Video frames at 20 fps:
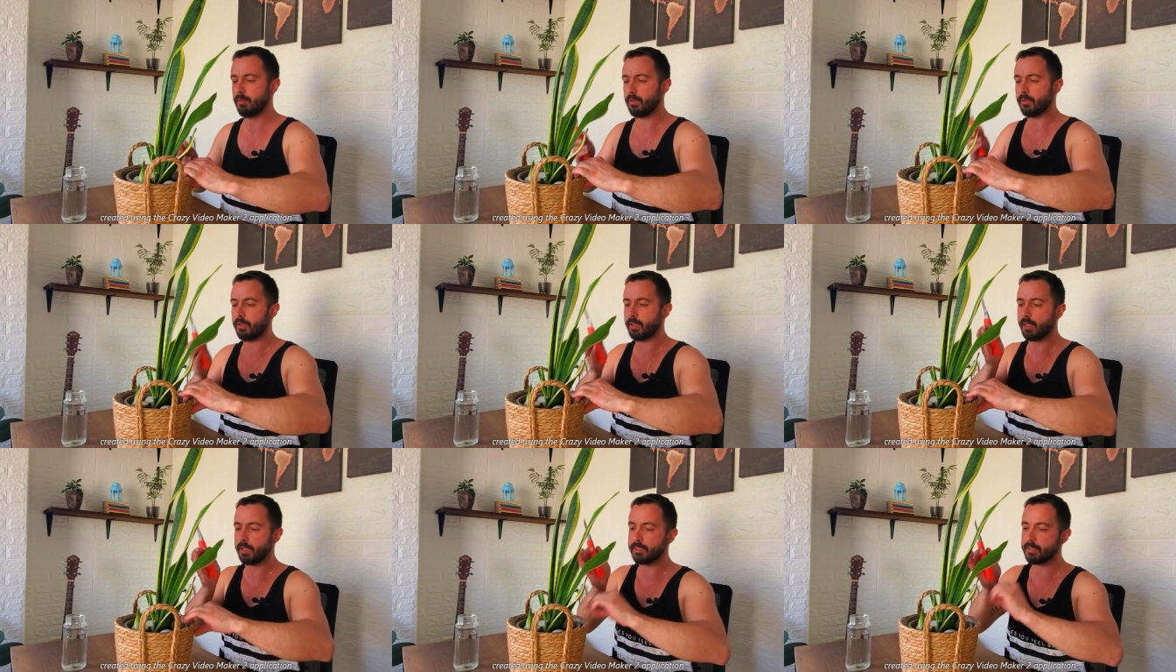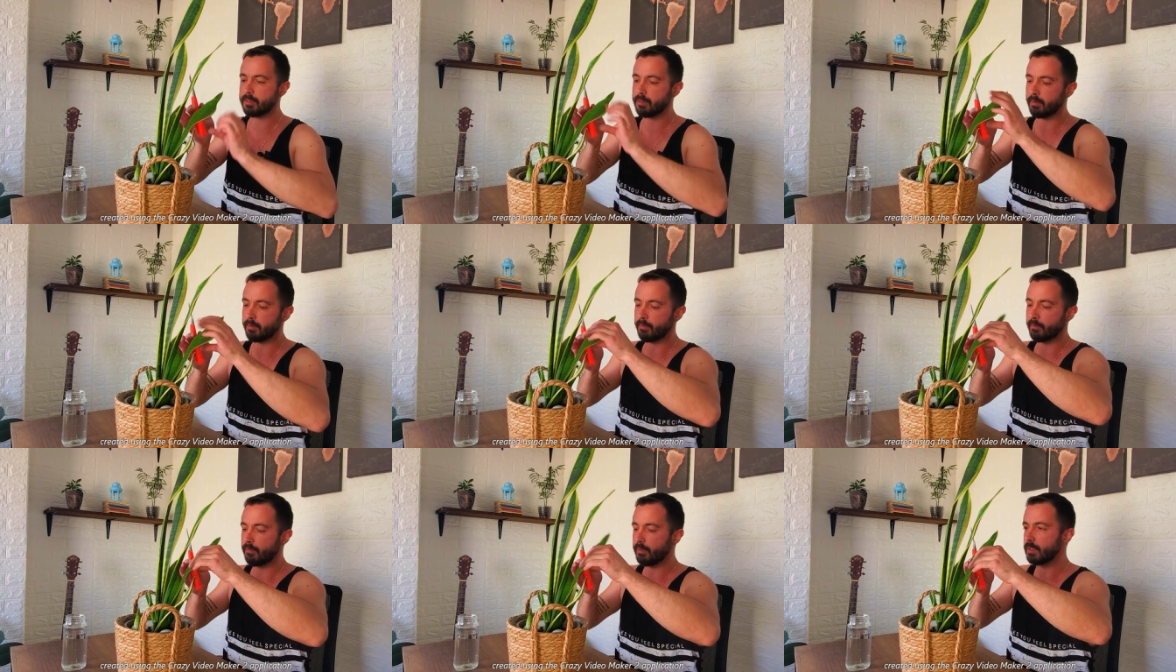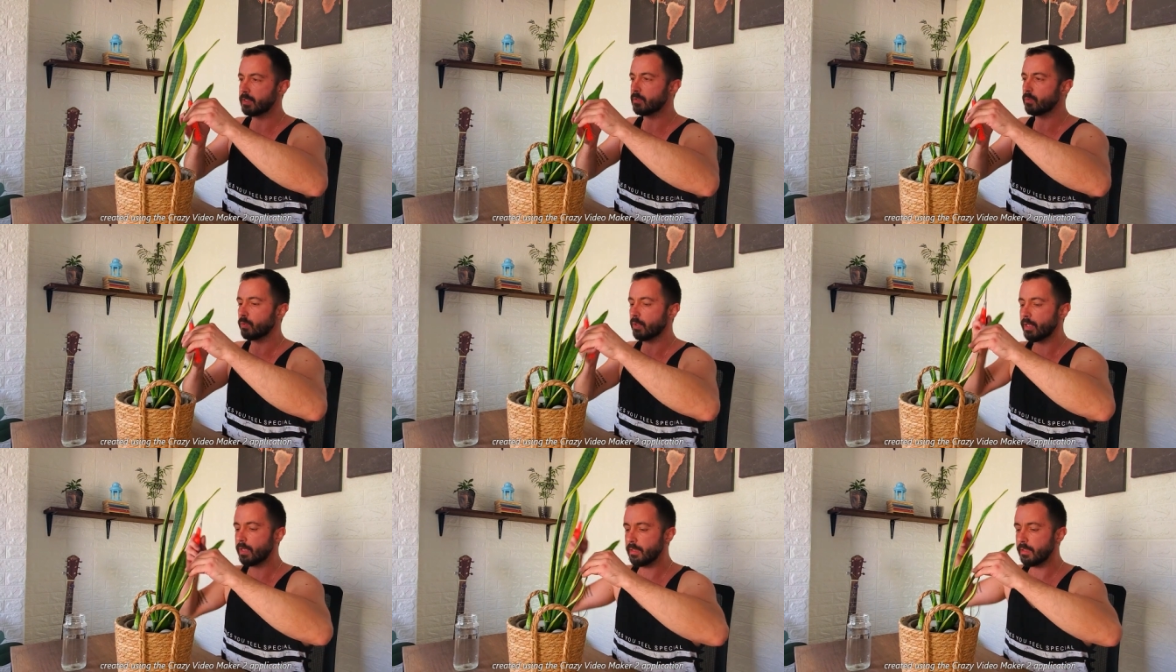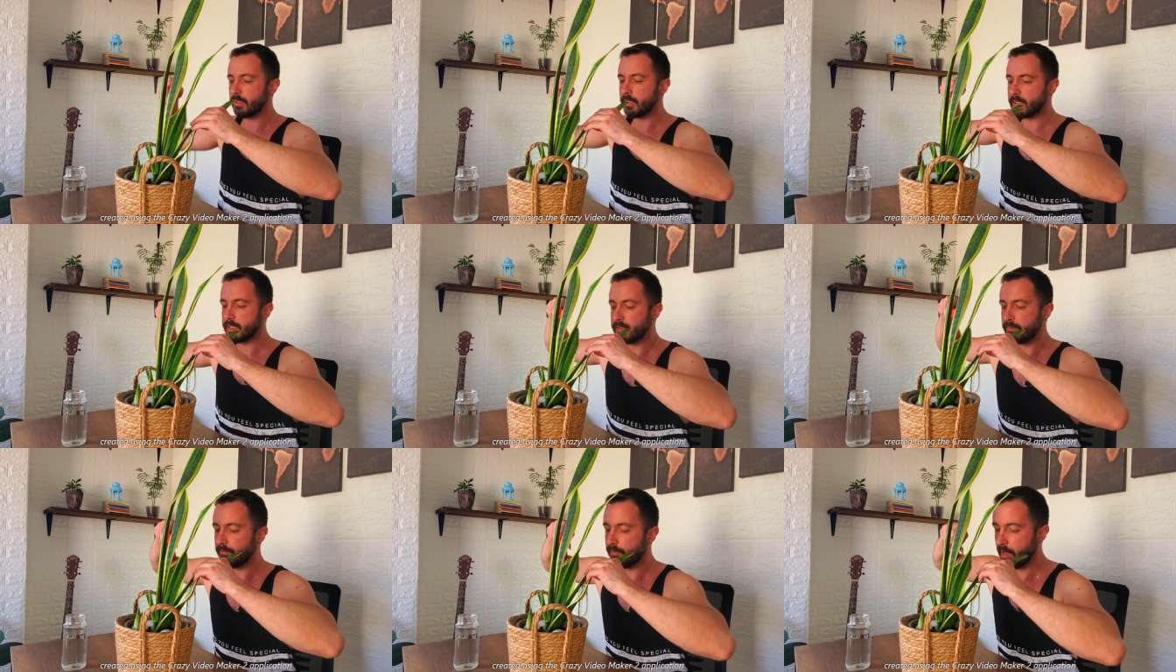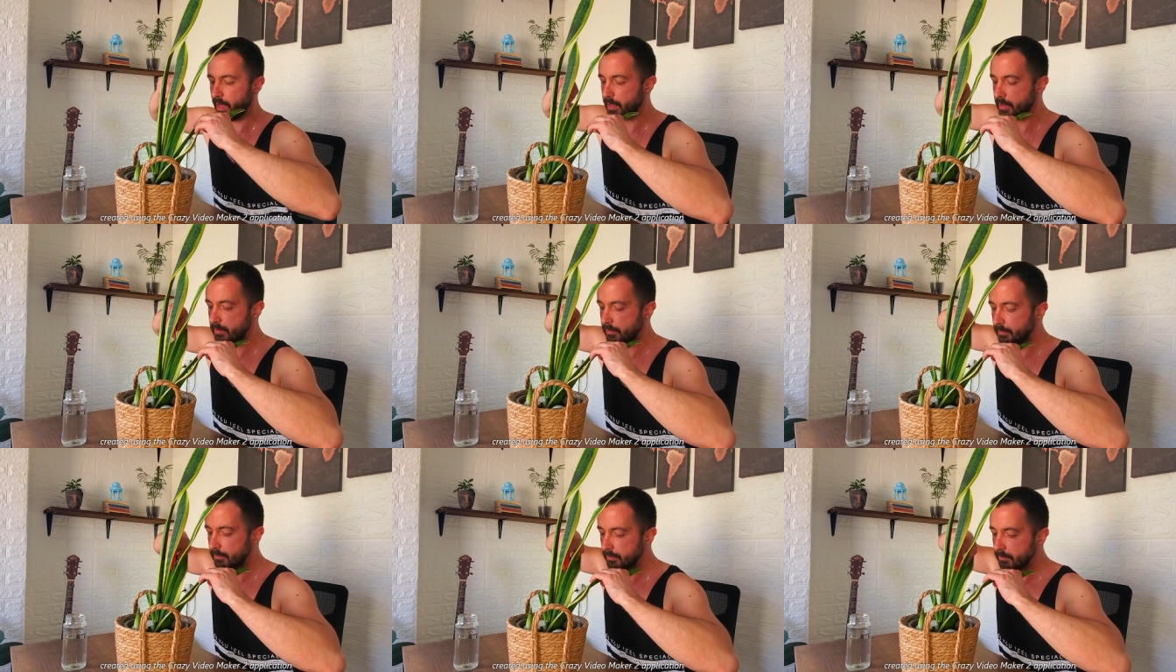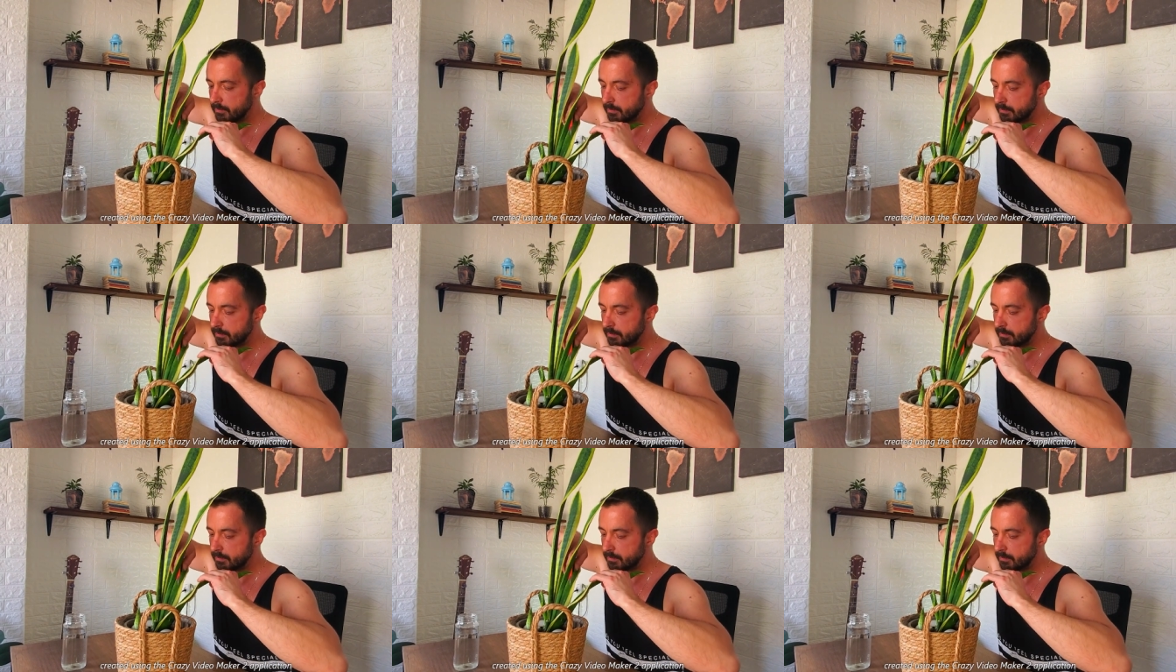Okay, so this way, it's fine.